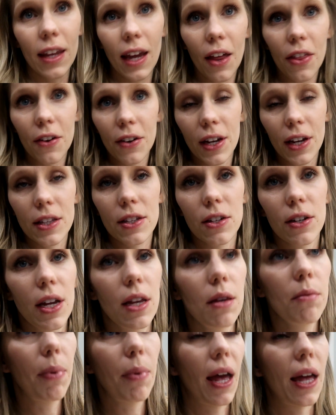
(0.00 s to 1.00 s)
The other kids are
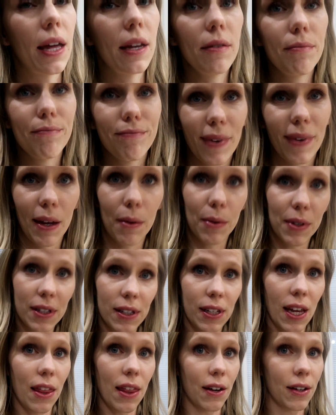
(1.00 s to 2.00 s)
in bed. I would
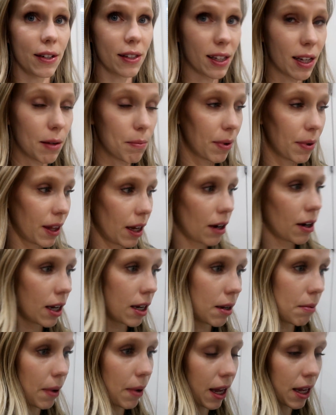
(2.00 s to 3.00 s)
say they're asleep, but they're
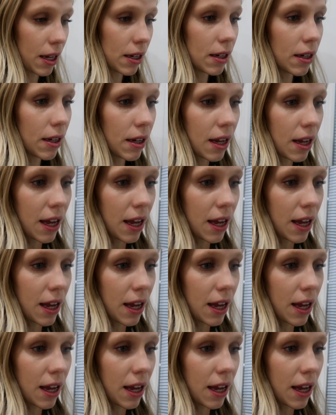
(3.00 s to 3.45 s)
in bed.